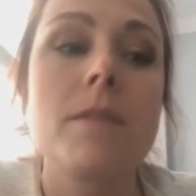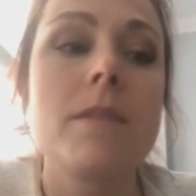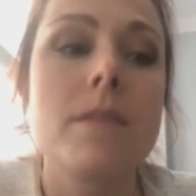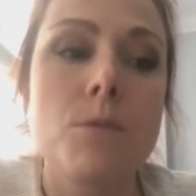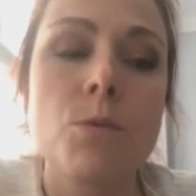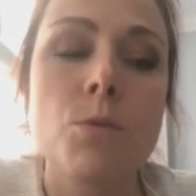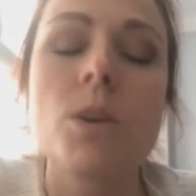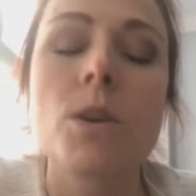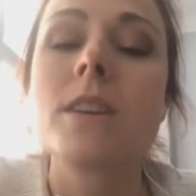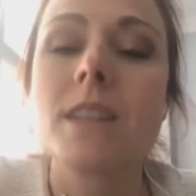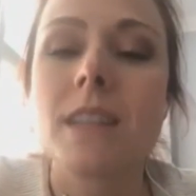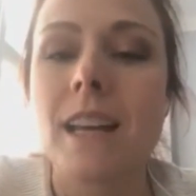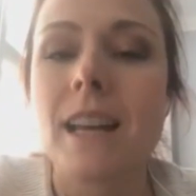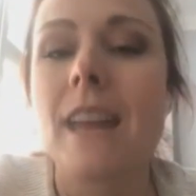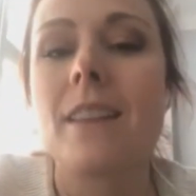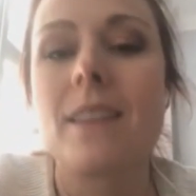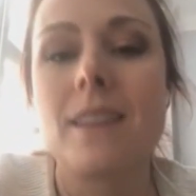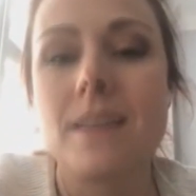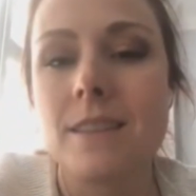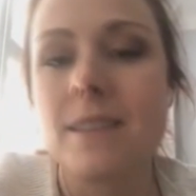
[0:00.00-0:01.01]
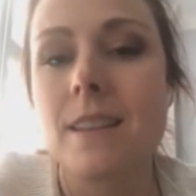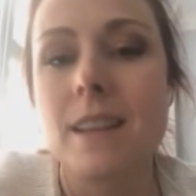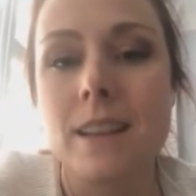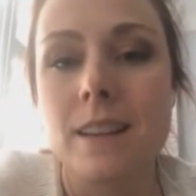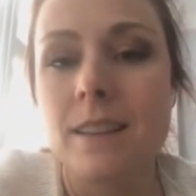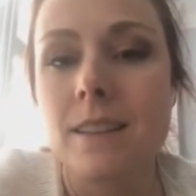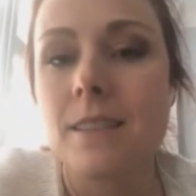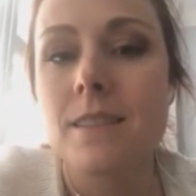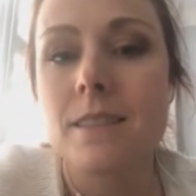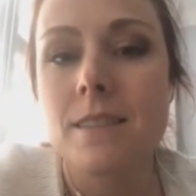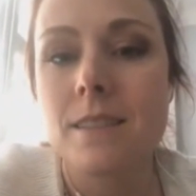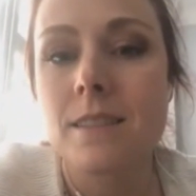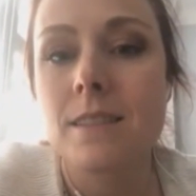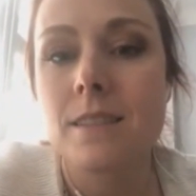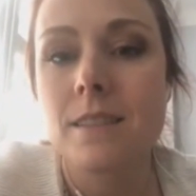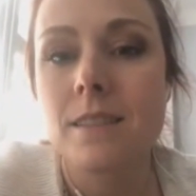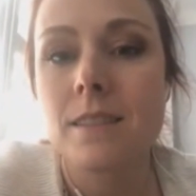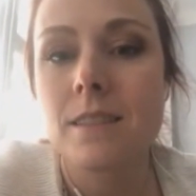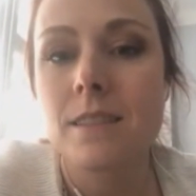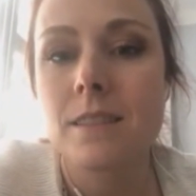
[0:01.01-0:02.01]
work to get these things
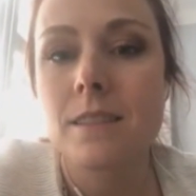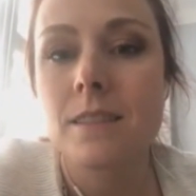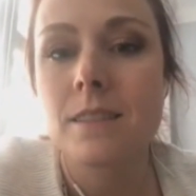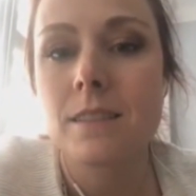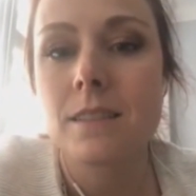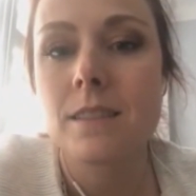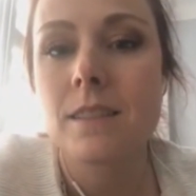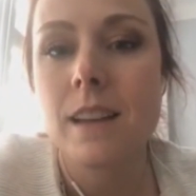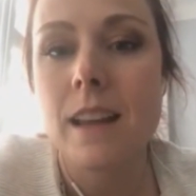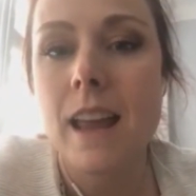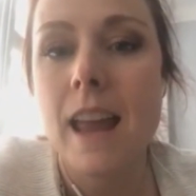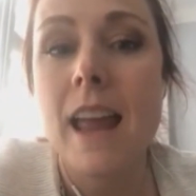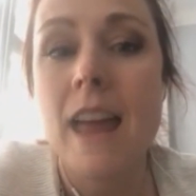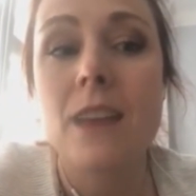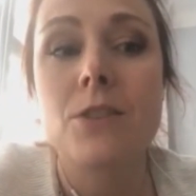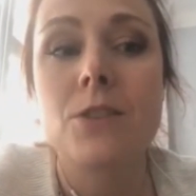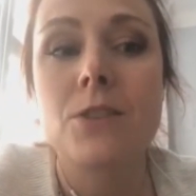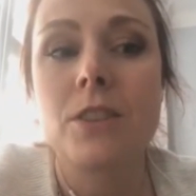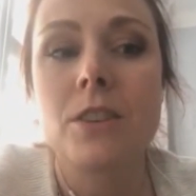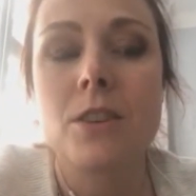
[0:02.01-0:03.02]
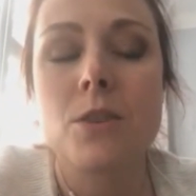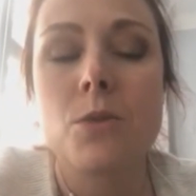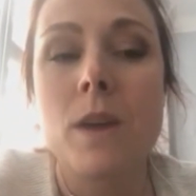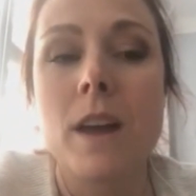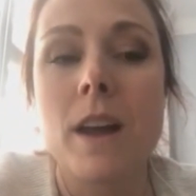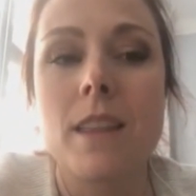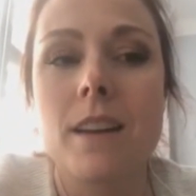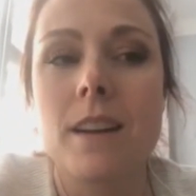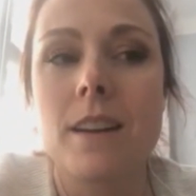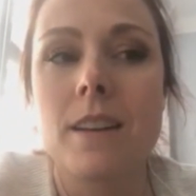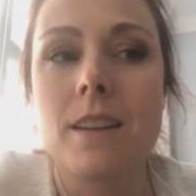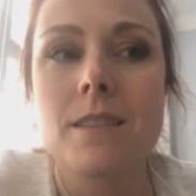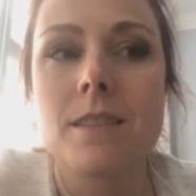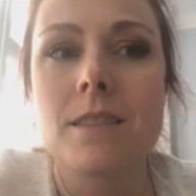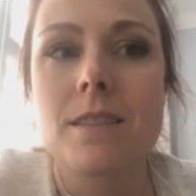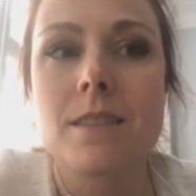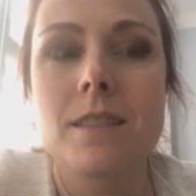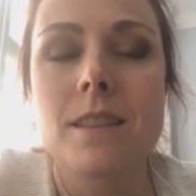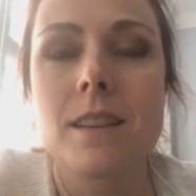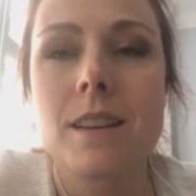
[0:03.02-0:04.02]
handled in a way that
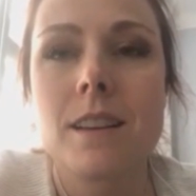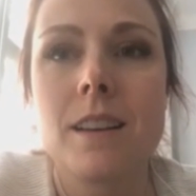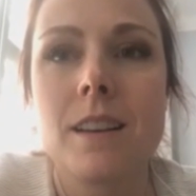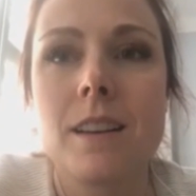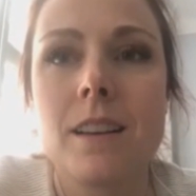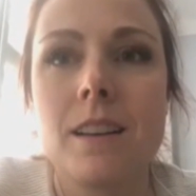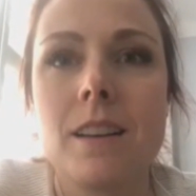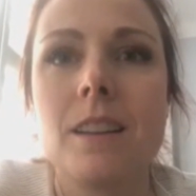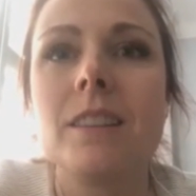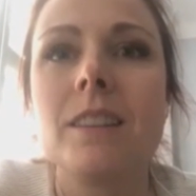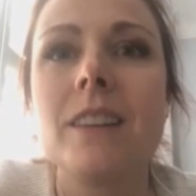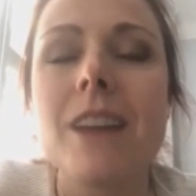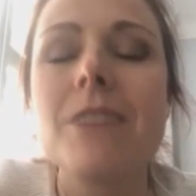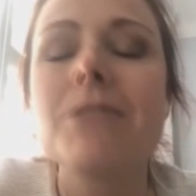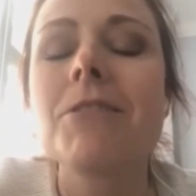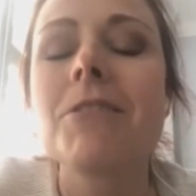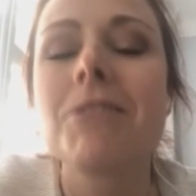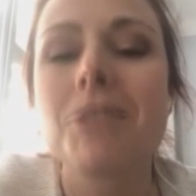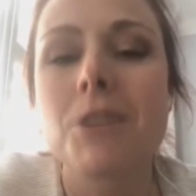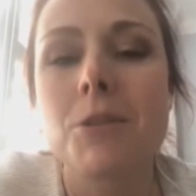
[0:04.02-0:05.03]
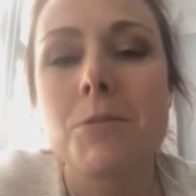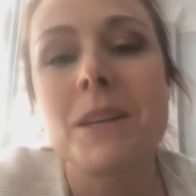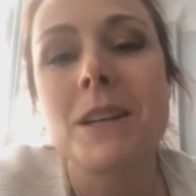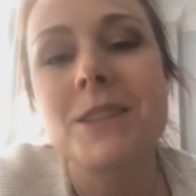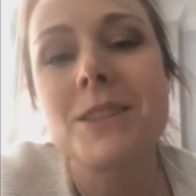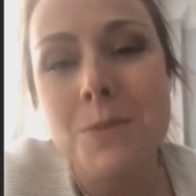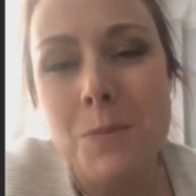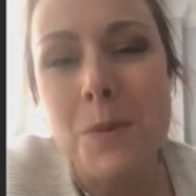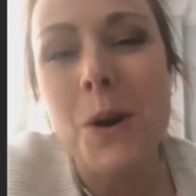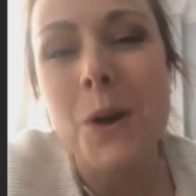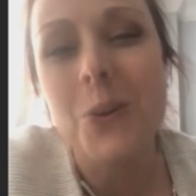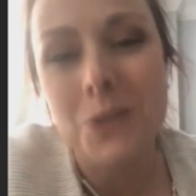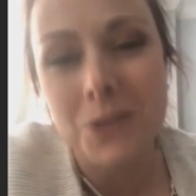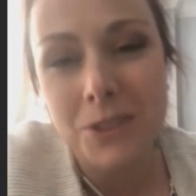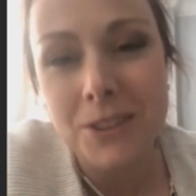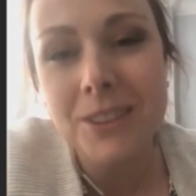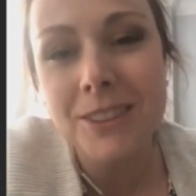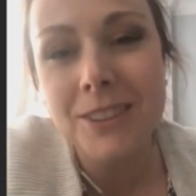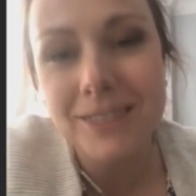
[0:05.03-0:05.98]
is life affirming to both.